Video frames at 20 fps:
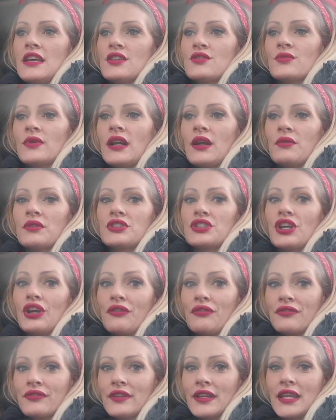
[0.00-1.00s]
is when I went to
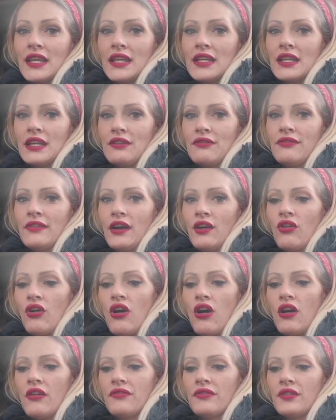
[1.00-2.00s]
go fling it he fell
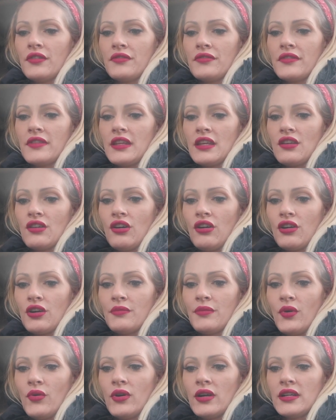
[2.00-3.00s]
off of the
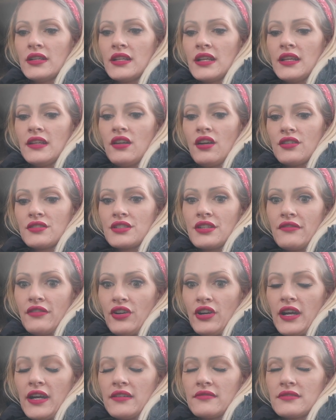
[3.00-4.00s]
cardboard and onto the
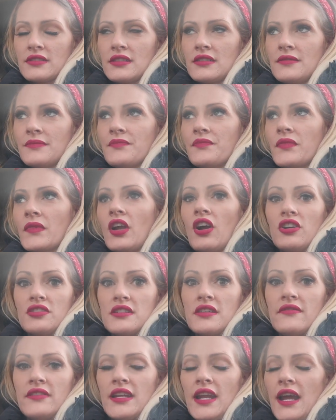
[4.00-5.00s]
ground
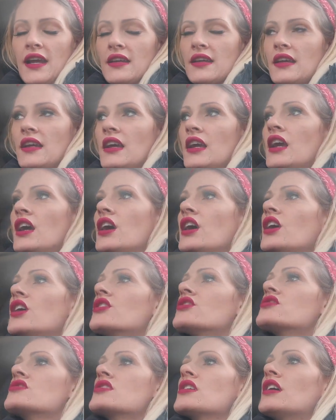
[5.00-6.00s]
onto the deck
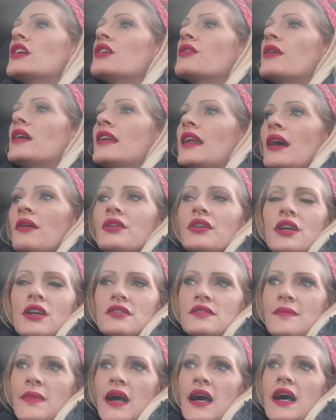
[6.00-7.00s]
so an hour
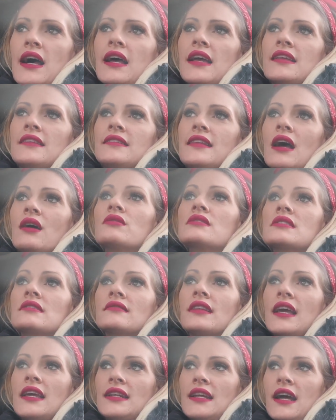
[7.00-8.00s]
goes by now it's
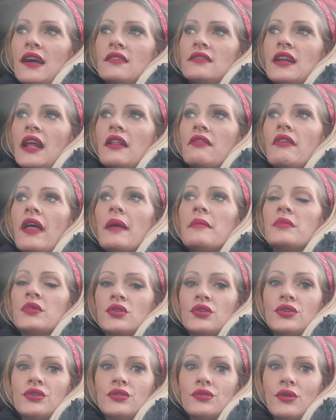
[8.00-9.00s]
light out and I let
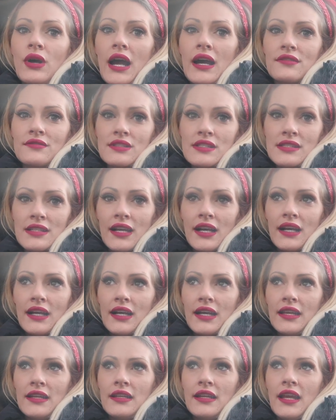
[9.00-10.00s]
Blue
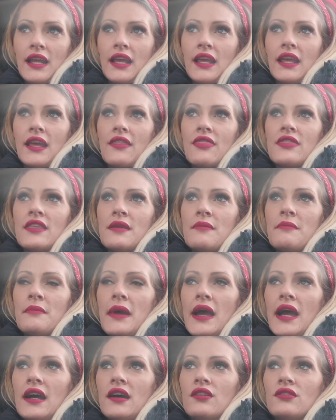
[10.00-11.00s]
outside and the
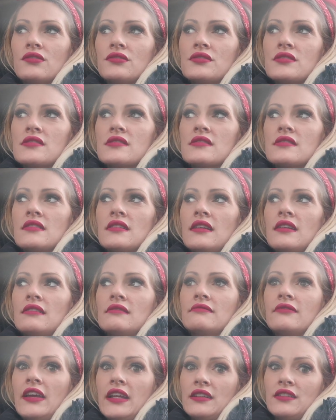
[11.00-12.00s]
mouse
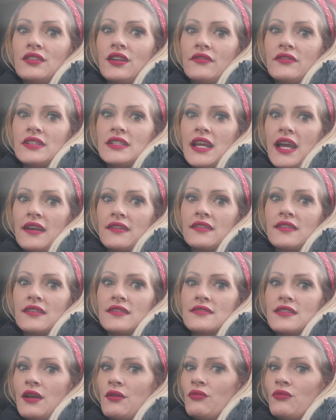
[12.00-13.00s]
landed on the deck
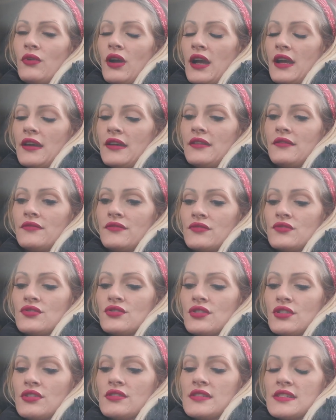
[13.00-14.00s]
because I, I
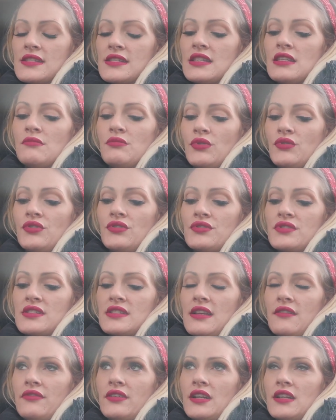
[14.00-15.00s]
could see blue
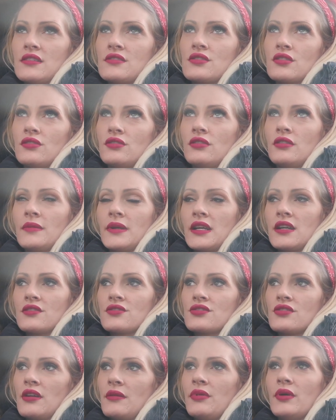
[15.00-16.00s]
sniffing it. So, oh my
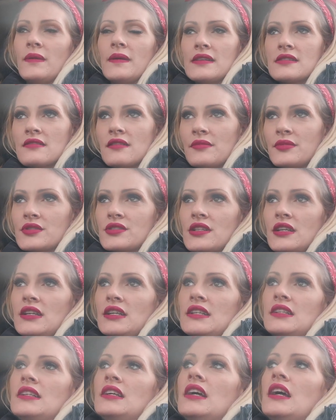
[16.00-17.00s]
gosh. So I put my slippers
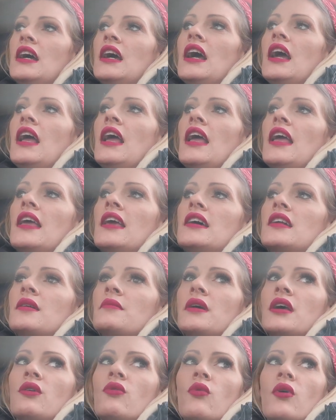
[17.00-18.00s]
on and
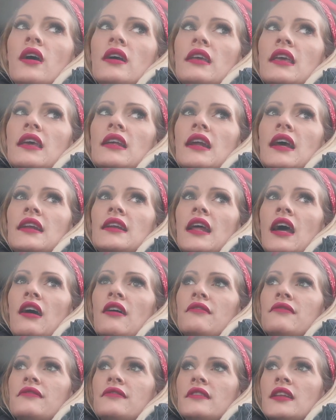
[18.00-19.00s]
I'm like, what can I
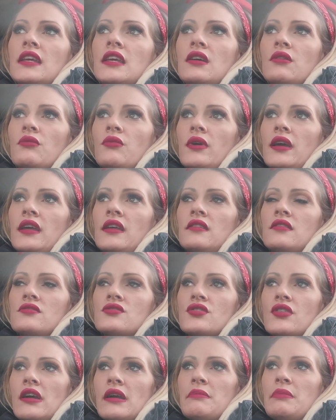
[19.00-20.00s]
now fling it with?
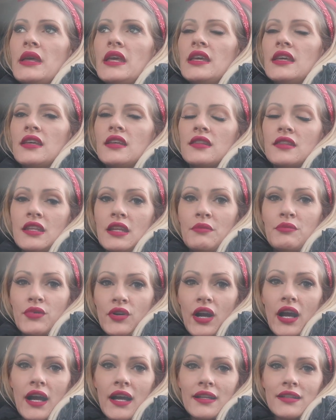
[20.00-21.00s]
So I pick the
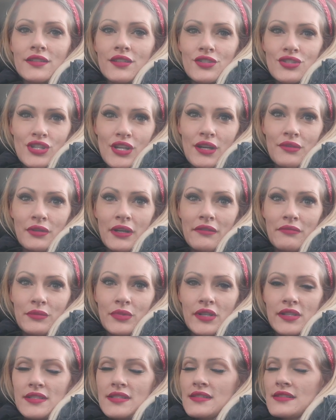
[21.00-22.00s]
brat, because you know we're having
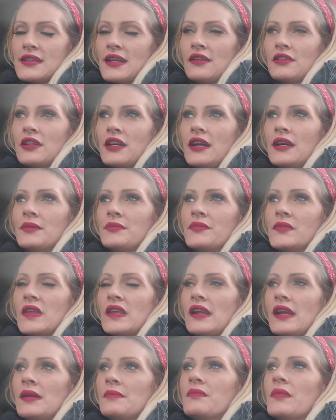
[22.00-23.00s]
brats and sauerkraut
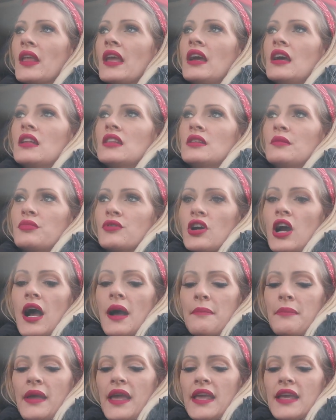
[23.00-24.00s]
tonight. The
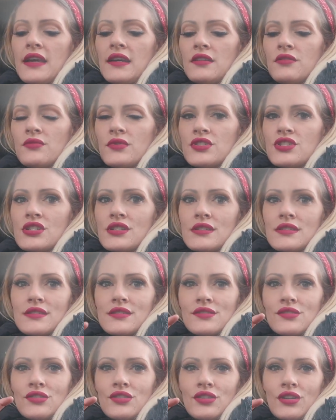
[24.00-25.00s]
brat pan, which
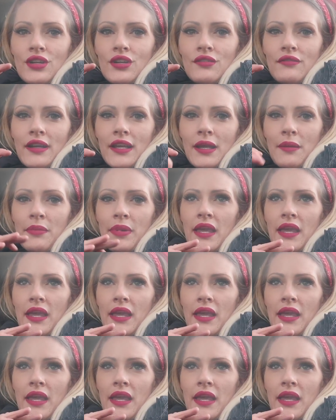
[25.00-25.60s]
is, you know, like a